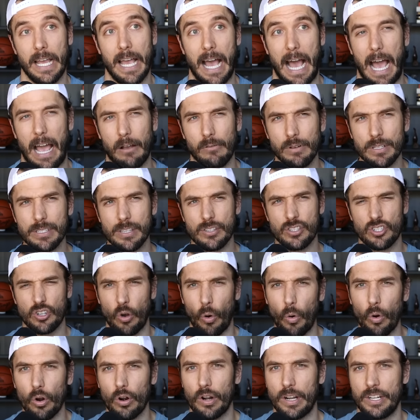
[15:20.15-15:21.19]
I was a
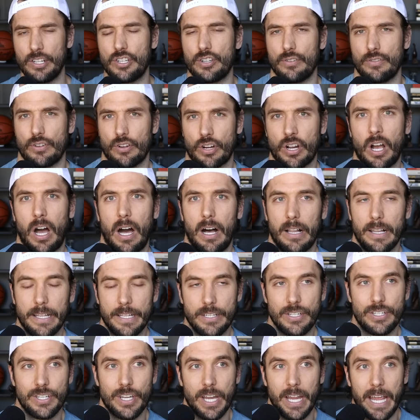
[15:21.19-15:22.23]
scorer in junior
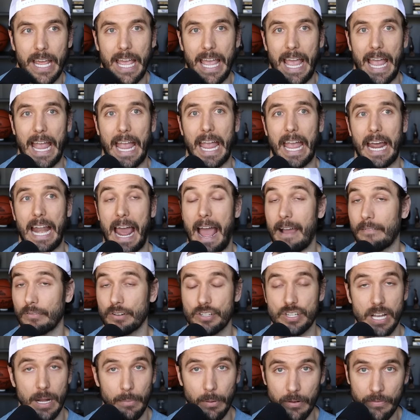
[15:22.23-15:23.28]
college and
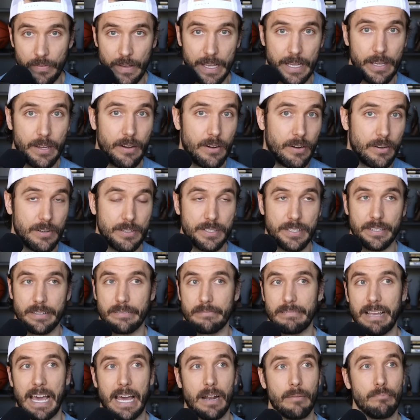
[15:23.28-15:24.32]
averaged double figures
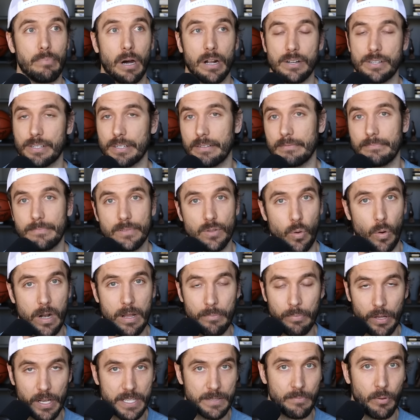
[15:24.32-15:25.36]
and had a bunch of 20
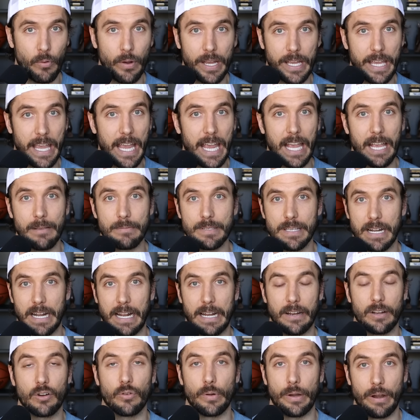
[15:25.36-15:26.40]
plus point games. And I
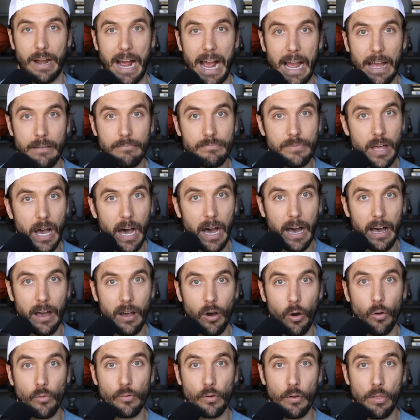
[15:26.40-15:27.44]
had a career high
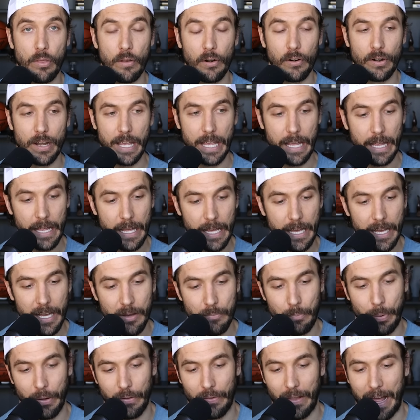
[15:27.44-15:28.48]
over 30.
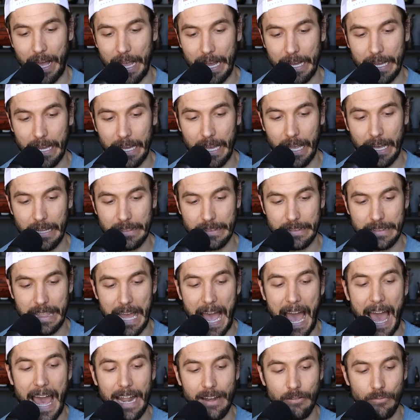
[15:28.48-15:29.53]
But like
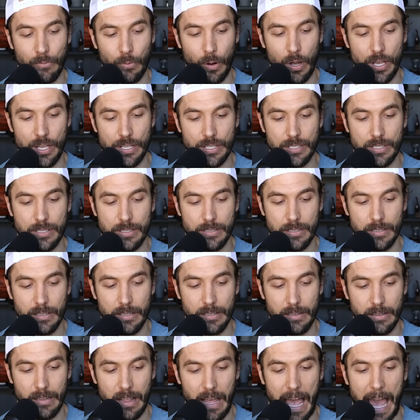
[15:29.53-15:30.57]
that was
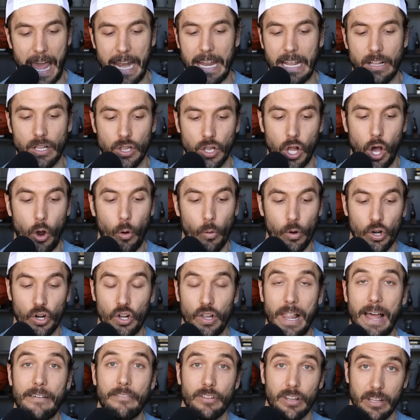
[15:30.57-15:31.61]
at a lower
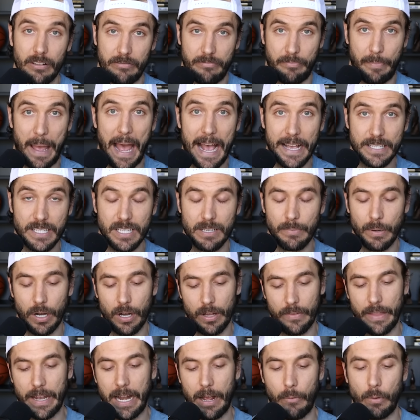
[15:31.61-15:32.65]
level of basketball.
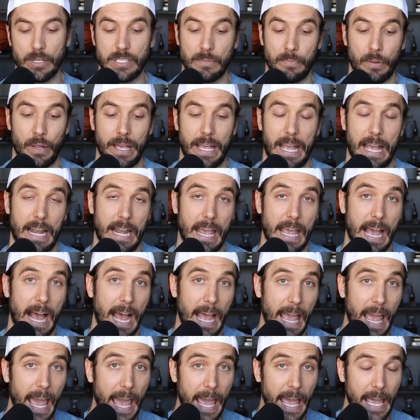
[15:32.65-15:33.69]
And then I went to play
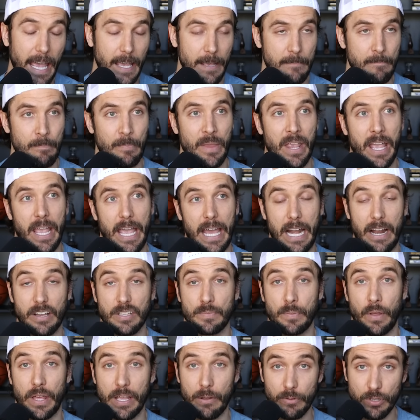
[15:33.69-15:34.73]
NAIA. And I was
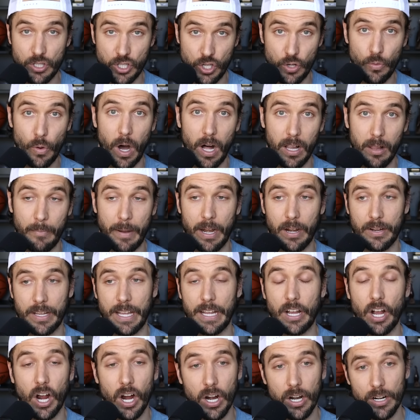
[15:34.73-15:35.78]
playing with two All-American
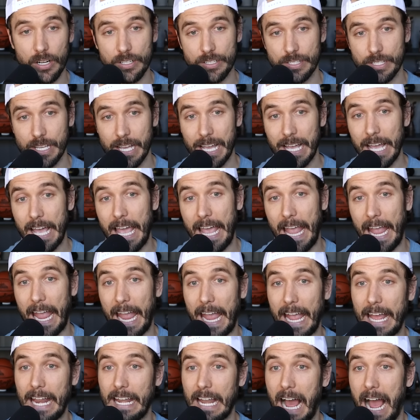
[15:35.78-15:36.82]
guards,
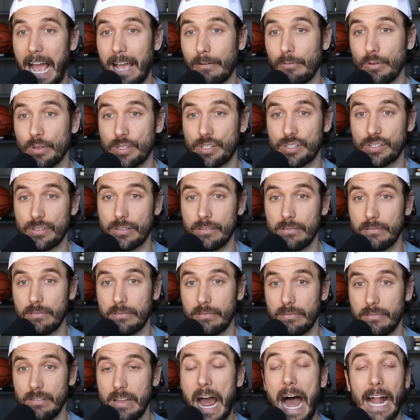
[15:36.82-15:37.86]
and I was
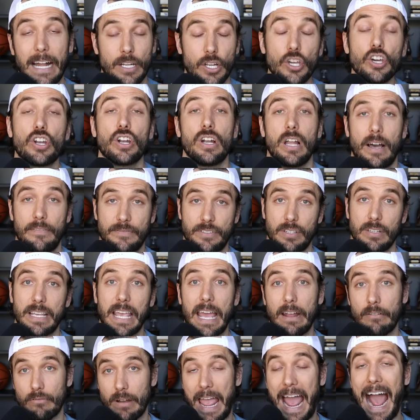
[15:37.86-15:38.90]
not good enough to
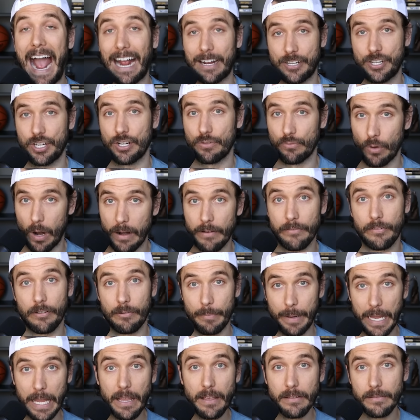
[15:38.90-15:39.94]
get action run for
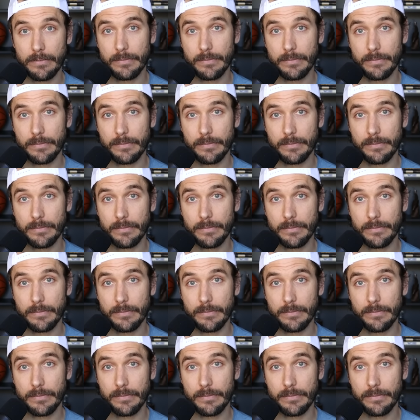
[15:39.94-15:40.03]
me.